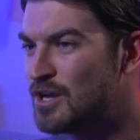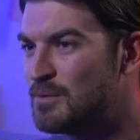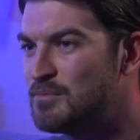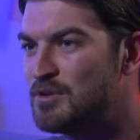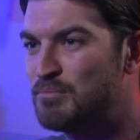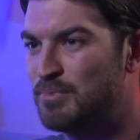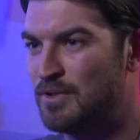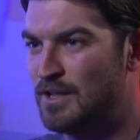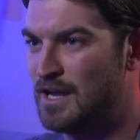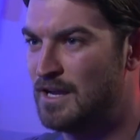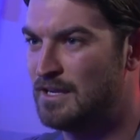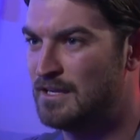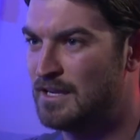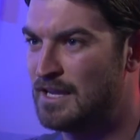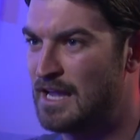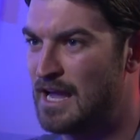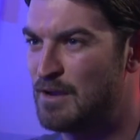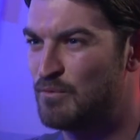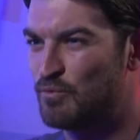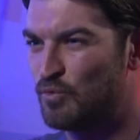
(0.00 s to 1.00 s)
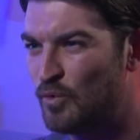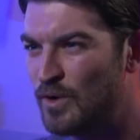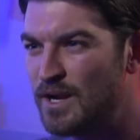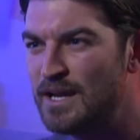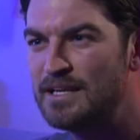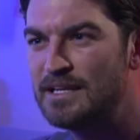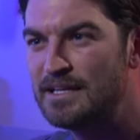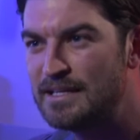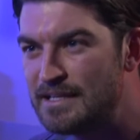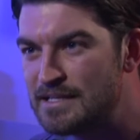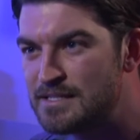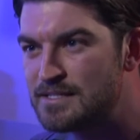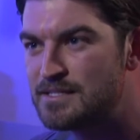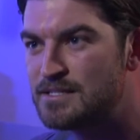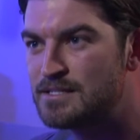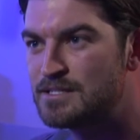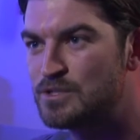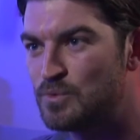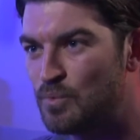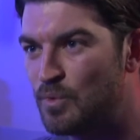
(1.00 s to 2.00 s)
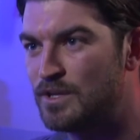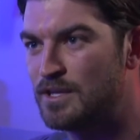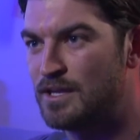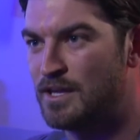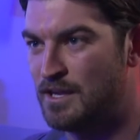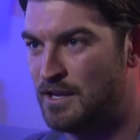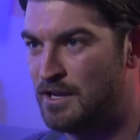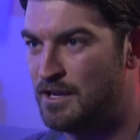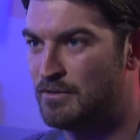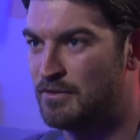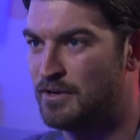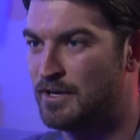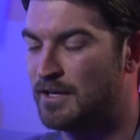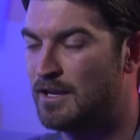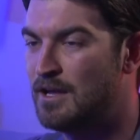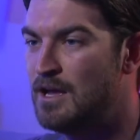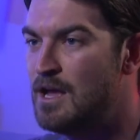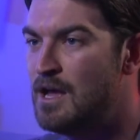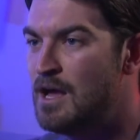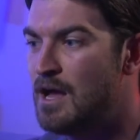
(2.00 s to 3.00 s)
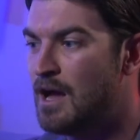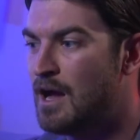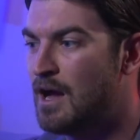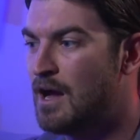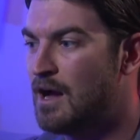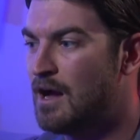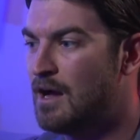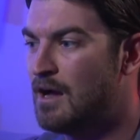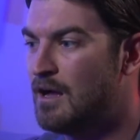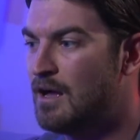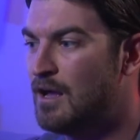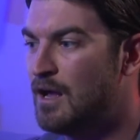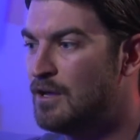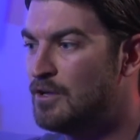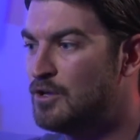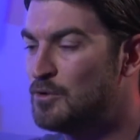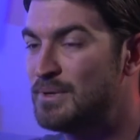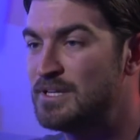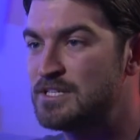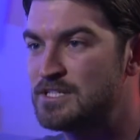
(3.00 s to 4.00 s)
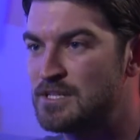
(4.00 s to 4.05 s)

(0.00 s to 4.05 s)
time you're playing a game, really listen to what you're hearing. You'll be